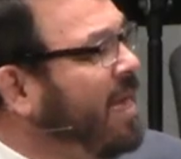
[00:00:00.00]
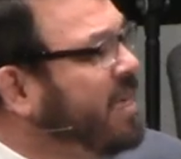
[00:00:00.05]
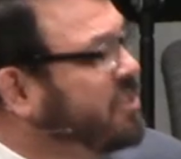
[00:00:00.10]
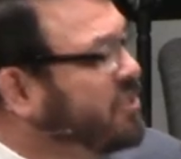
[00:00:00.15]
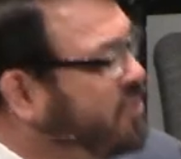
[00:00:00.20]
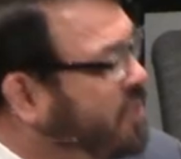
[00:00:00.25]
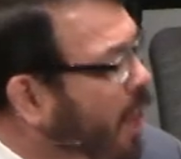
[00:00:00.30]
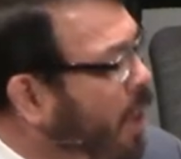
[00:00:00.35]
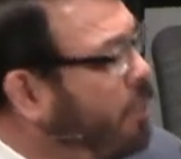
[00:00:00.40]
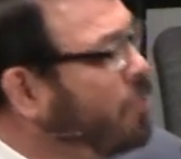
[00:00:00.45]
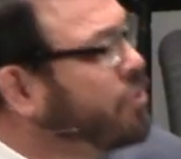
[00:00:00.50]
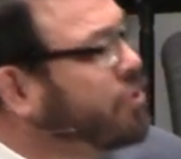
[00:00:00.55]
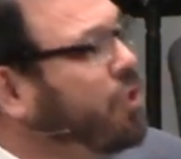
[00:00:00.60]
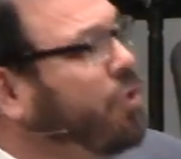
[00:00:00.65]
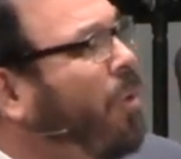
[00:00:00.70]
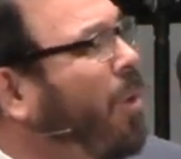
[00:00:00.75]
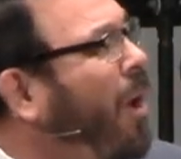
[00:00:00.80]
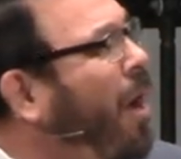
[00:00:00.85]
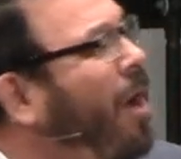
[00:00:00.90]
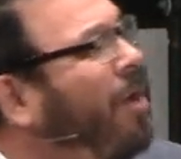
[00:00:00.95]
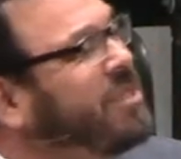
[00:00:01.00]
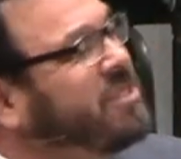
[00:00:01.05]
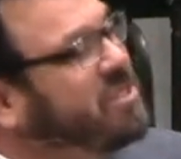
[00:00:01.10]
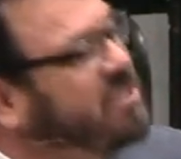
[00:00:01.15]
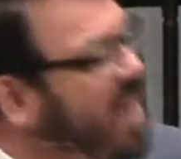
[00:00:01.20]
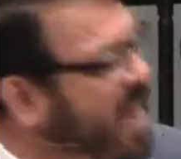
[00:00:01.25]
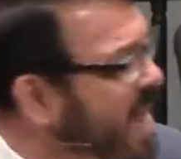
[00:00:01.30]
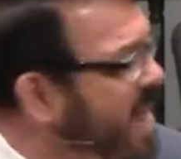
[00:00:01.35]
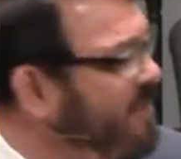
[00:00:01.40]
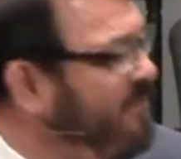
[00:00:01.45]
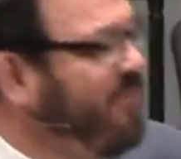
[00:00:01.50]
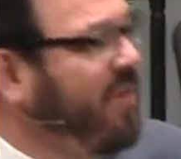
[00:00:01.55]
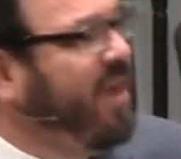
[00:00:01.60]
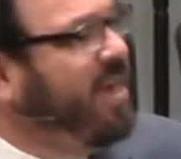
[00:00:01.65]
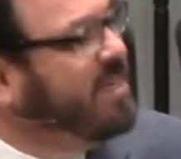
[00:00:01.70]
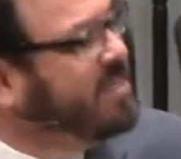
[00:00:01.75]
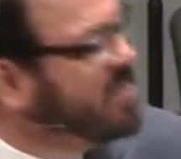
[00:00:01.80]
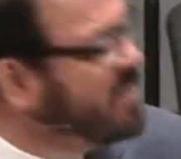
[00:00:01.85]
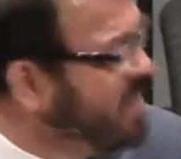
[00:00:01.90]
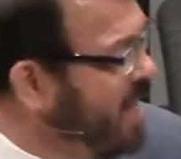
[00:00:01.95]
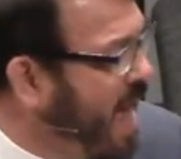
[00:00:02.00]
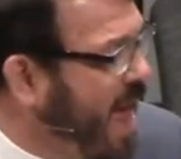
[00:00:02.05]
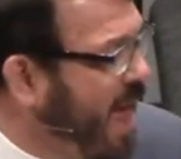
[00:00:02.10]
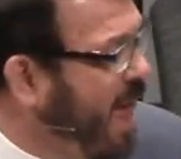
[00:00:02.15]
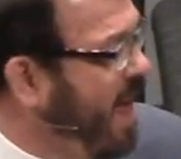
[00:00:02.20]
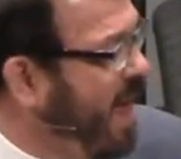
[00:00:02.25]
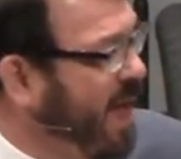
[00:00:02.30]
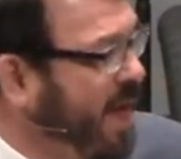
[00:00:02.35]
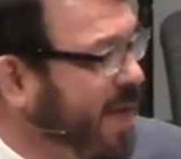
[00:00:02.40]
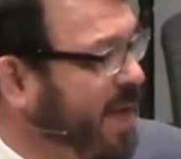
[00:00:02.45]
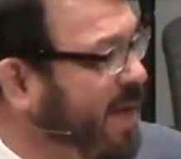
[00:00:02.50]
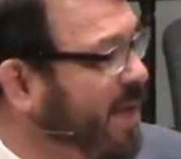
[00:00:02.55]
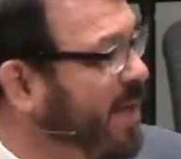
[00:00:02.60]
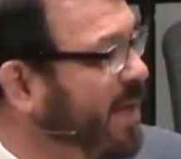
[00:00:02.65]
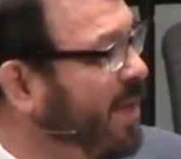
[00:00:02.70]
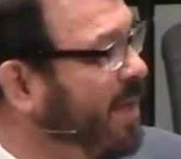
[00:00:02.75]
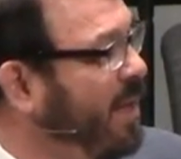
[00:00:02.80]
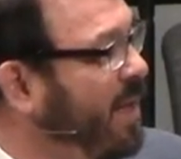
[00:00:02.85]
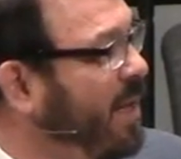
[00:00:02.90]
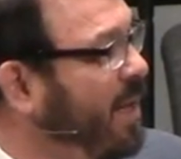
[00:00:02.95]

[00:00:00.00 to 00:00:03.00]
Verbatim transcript: as those who are on TV today.